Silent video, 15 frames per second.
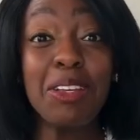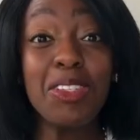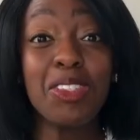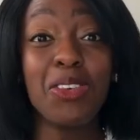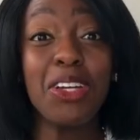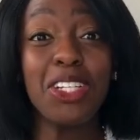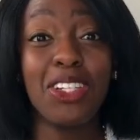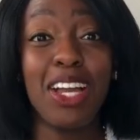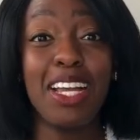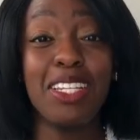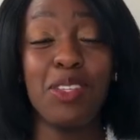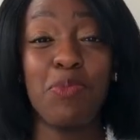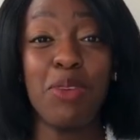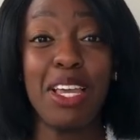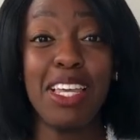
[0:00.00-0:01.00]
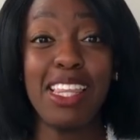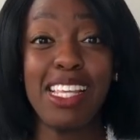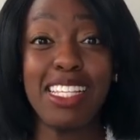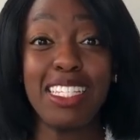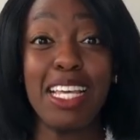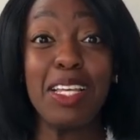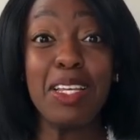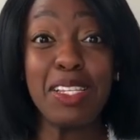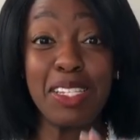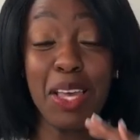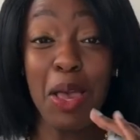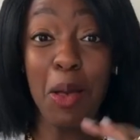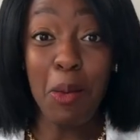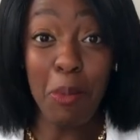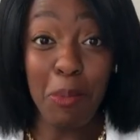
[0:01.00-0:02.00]
So I tried to make this as
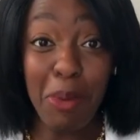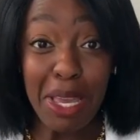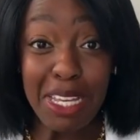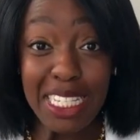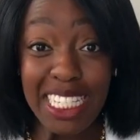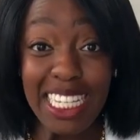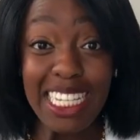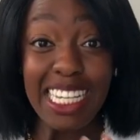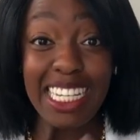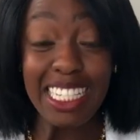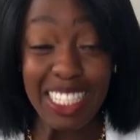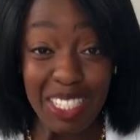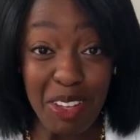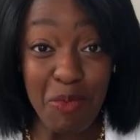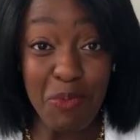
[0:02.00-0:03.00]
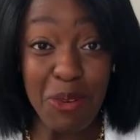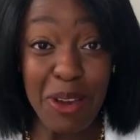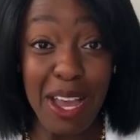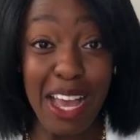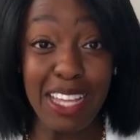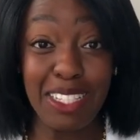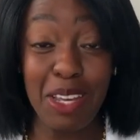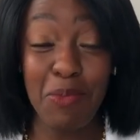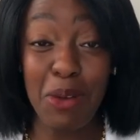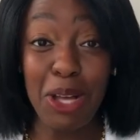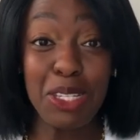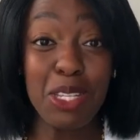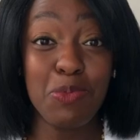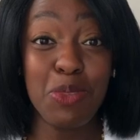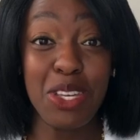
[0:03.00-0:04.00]
basic and simple as I
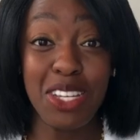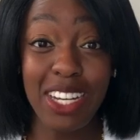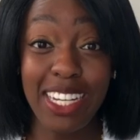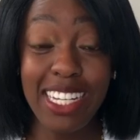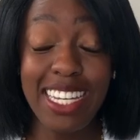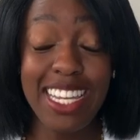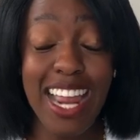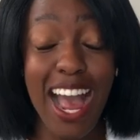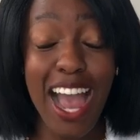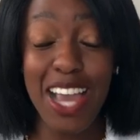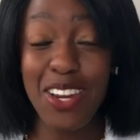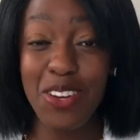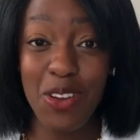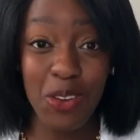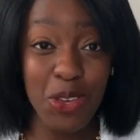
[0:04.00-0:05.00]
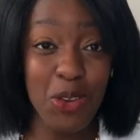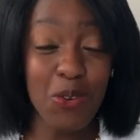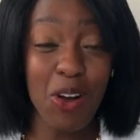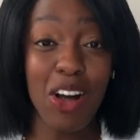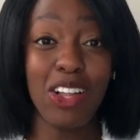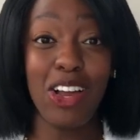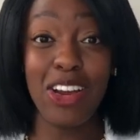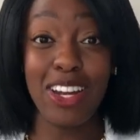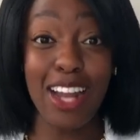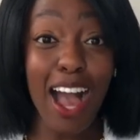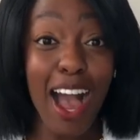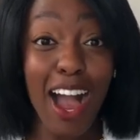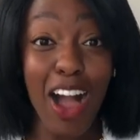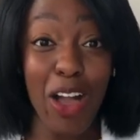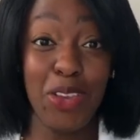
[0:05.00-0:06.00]
possibly could. I know you all are
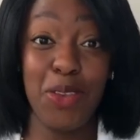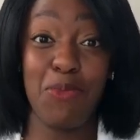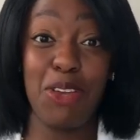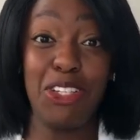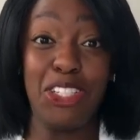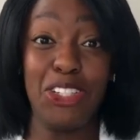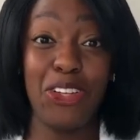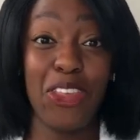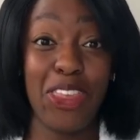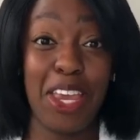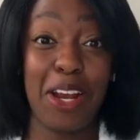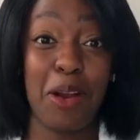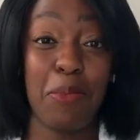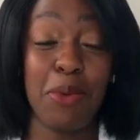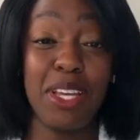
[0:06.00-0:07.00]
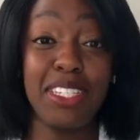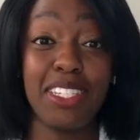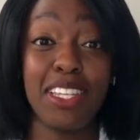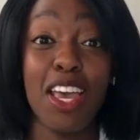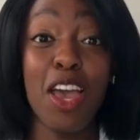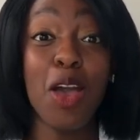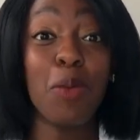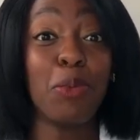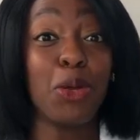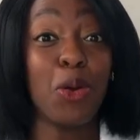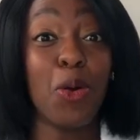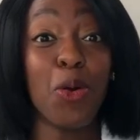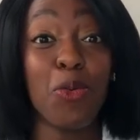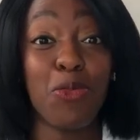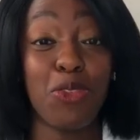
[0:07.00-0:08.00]
not occupational therapists, but
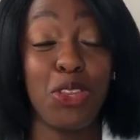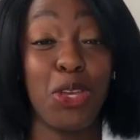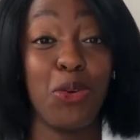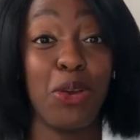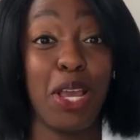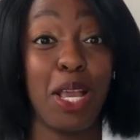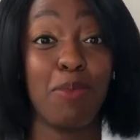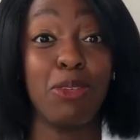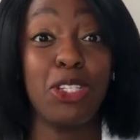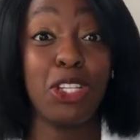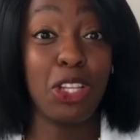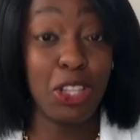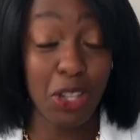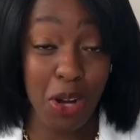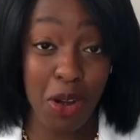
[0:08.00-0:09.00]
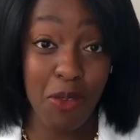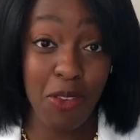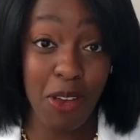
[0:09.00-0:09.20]
hopefully you were able to learn